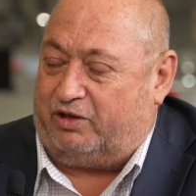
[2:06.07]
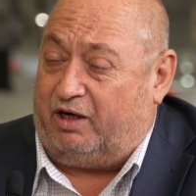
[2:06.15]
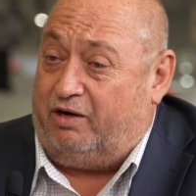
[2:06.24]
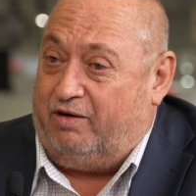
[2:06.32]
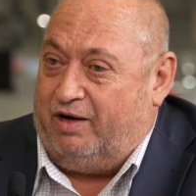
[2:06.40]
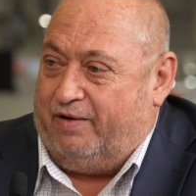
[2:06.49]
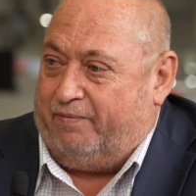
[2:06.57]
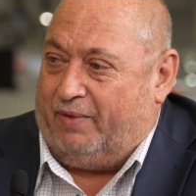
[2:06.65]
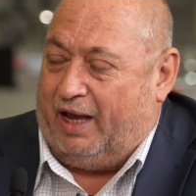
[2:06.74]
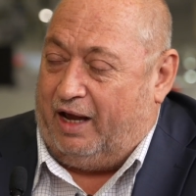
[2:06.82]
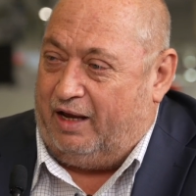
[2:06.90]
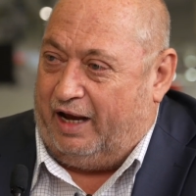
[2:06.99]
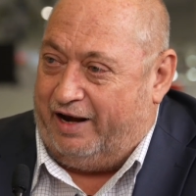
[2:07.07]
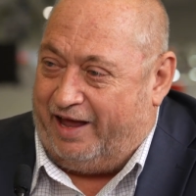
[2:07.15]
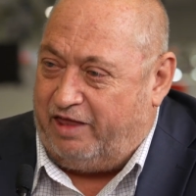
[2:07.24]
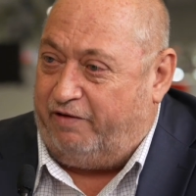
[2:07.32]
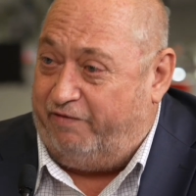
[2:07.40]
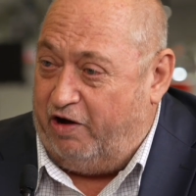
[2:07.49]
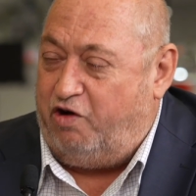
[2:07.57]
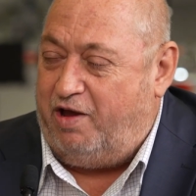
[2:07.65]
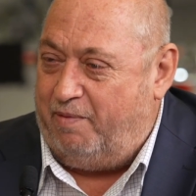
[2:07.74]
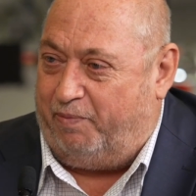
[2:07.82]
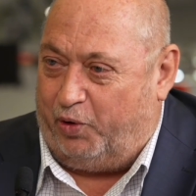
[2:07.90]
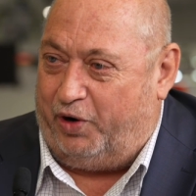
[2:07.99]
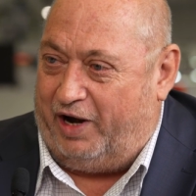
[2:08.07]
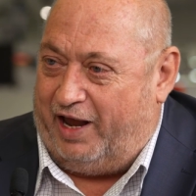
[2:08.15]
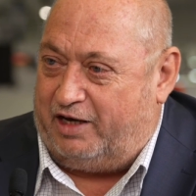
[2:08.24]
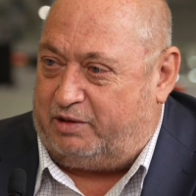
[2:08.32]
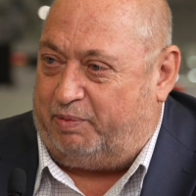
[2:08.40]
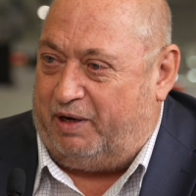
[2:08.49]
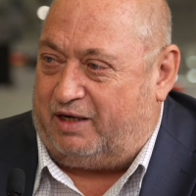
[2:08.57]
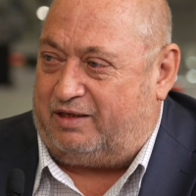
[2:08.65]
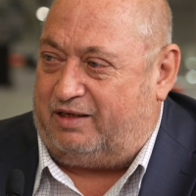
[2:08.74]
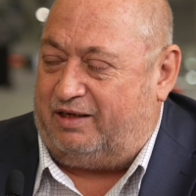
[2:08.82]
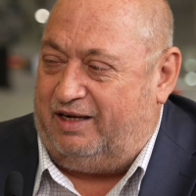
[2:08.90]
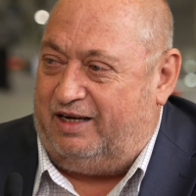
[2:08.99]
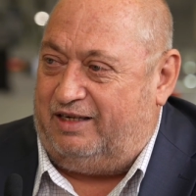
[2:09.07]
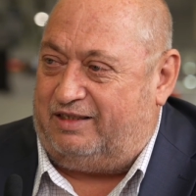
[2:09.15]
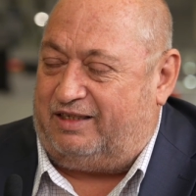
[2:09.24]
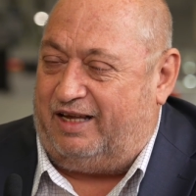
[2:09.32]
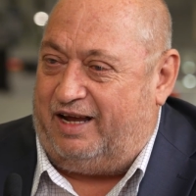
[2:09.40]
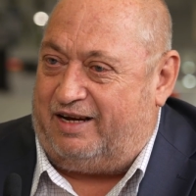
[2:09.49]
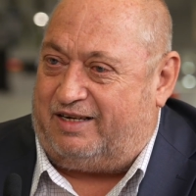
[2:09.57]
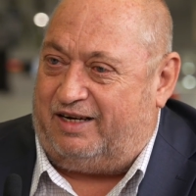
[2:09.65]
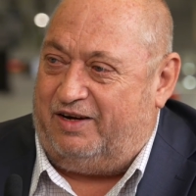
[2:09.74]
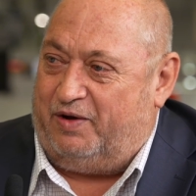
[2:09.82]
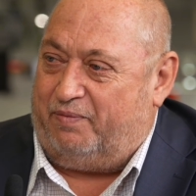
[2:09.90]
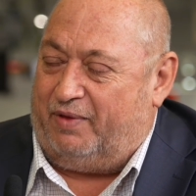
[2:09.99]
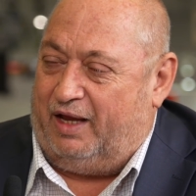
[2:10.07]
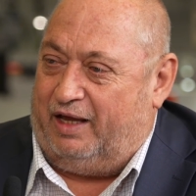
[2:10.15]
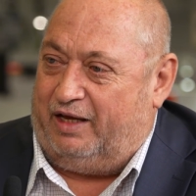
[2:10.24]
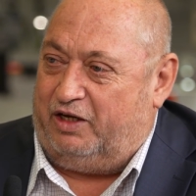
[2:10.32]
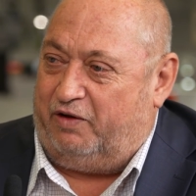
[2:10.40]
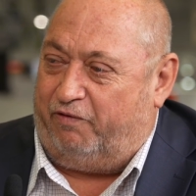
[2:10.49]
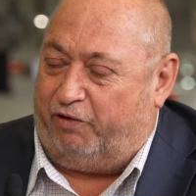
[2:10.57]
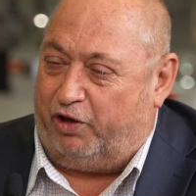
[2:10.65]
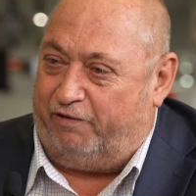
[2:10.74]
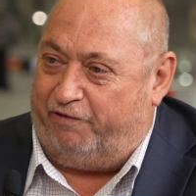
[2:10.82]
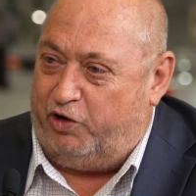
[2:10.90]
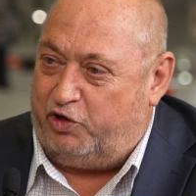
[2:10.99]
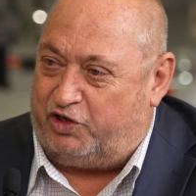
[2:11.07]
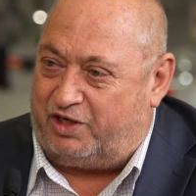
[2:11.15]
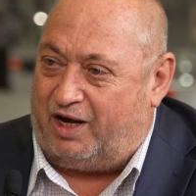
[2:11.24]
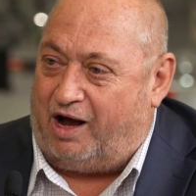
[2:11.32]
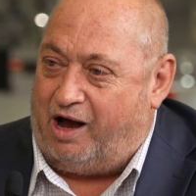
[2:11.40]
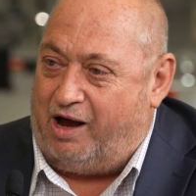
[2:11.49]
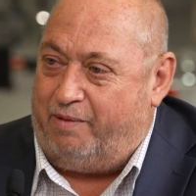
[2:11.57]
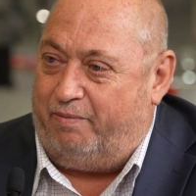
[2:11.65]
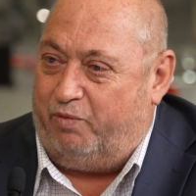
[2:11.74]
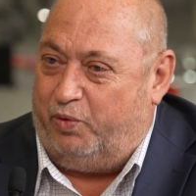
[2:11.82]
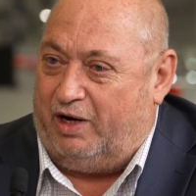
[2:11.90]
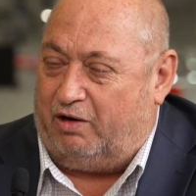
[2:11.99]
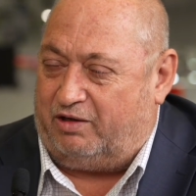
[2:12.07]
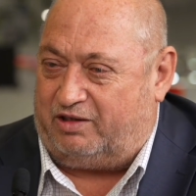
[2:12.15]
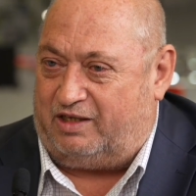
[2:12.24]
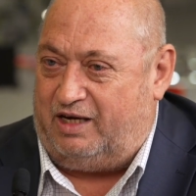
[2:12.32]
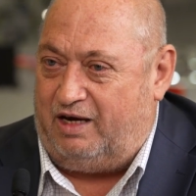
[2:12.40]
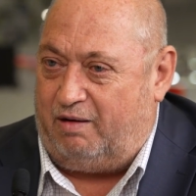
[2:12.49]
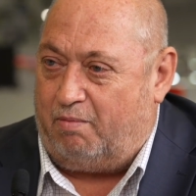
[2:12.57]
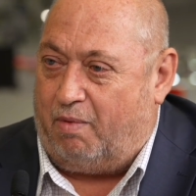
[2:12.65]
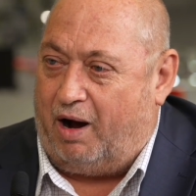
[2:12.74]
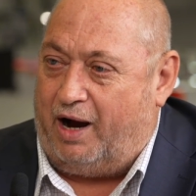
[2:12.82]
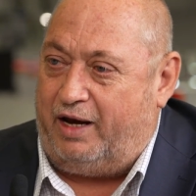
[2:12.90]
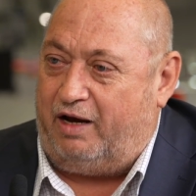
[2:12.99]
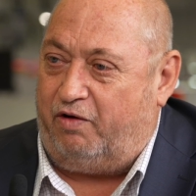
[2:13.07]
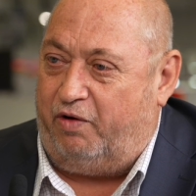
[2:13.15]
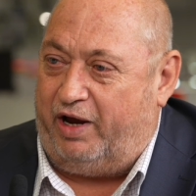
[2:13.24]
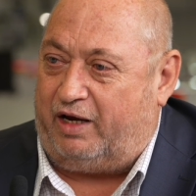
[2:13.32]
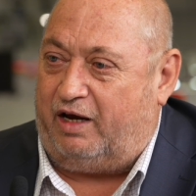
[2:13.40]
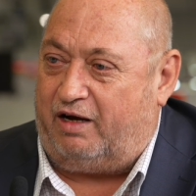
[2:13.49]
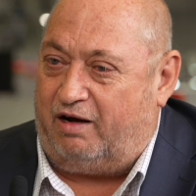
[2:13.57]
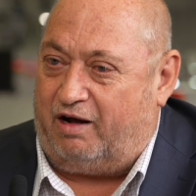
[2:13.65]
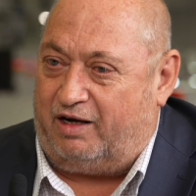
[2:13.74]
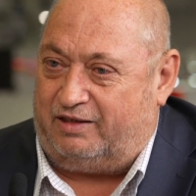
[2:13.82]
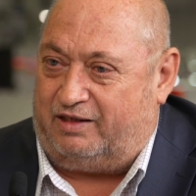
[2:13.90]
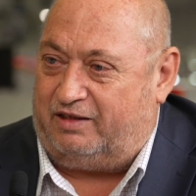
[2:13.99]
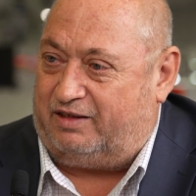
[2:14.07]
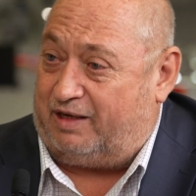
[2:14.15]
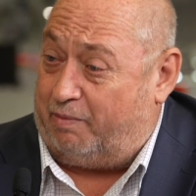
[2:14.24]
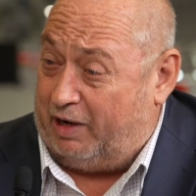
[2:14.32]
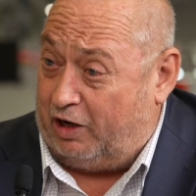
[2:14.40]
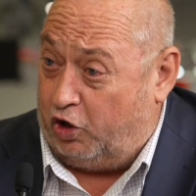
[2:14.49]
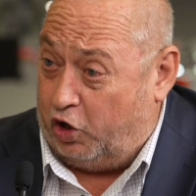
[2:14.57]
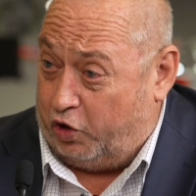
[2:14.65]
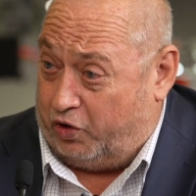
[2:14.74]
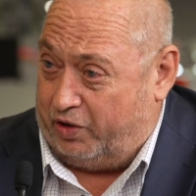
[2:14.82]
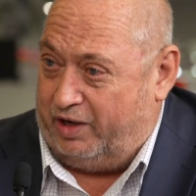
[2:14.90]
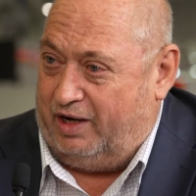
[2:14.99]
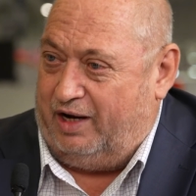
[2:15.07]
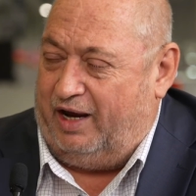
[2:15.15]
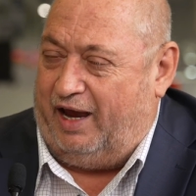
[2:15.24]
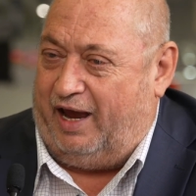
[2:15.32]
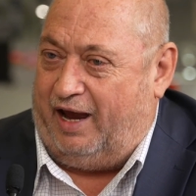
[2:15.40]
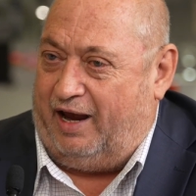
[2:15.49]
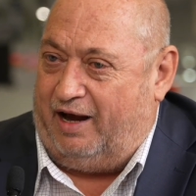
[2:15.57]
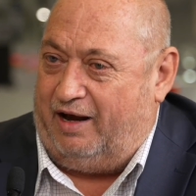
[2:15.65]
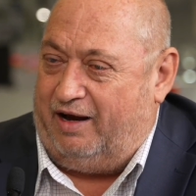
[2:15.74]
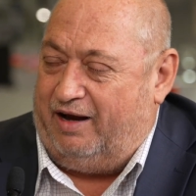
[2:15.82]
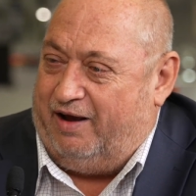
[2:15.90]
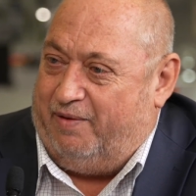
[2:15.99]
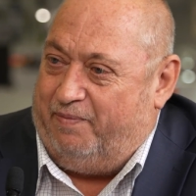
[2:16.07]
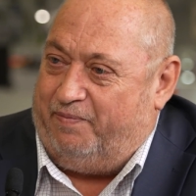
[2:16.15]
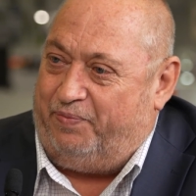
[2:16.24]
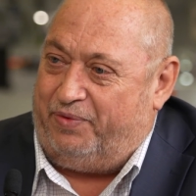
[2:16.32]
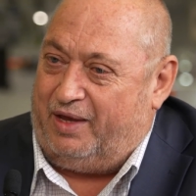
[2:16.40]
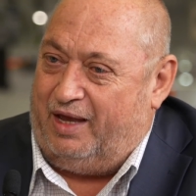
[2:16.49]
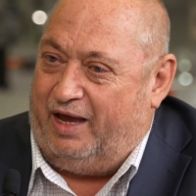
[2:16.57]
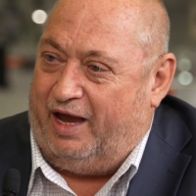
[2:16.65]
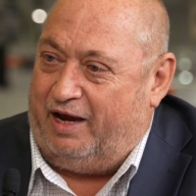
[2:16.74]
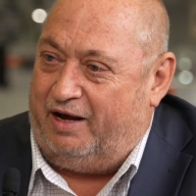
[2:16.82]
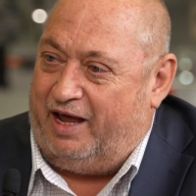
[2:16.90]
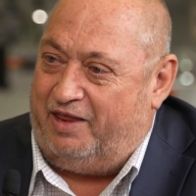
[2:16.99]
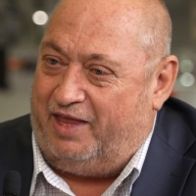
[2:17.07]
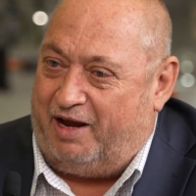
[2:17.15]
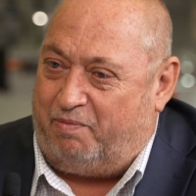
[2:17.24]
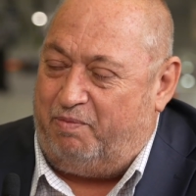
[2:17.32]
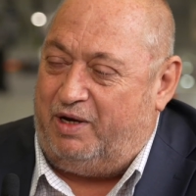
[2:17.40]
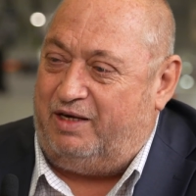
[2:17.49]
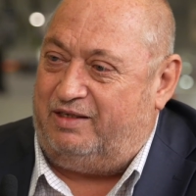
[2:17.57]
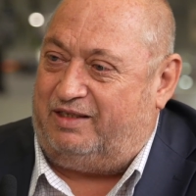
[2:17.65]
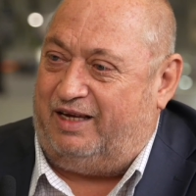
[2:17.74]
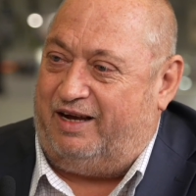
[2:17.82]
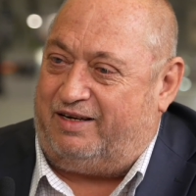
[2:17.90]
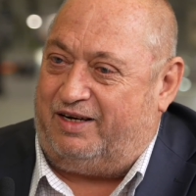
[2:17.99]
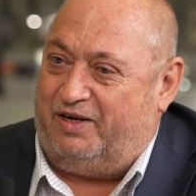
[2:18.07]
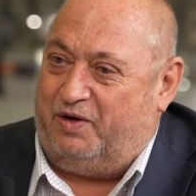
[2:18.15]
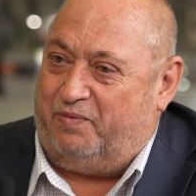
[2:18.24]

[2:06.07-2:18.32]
So another very important aspect is that for the first time we are seeing mining recognized as something good, and that means that